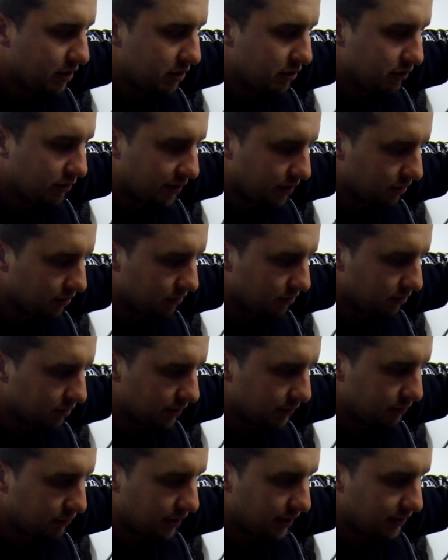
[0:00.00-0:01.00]
You get a little
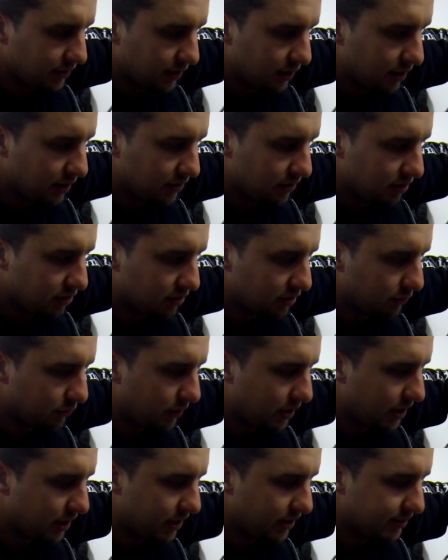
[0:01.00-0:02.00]
lip right there. And the only
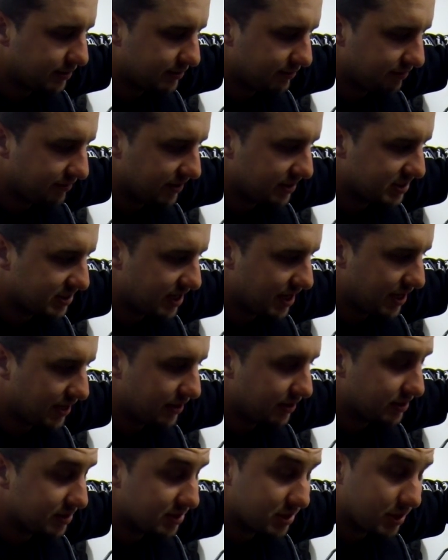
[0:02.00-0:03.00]
way to fix that
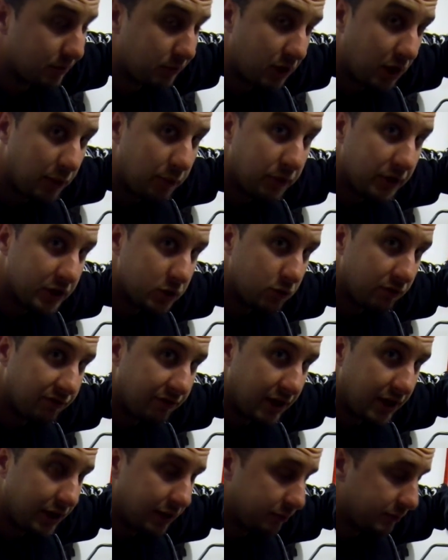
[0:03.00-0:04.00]
is some companies will
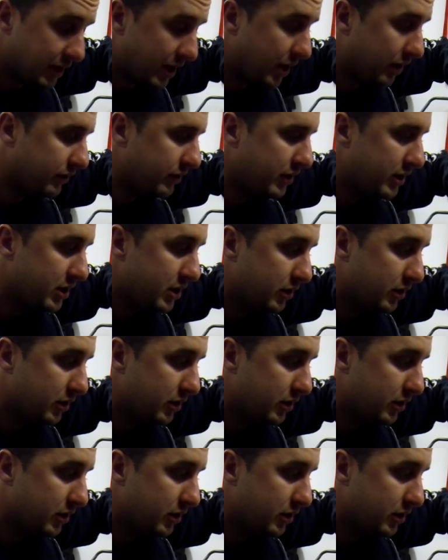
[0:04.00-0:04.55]
file them down,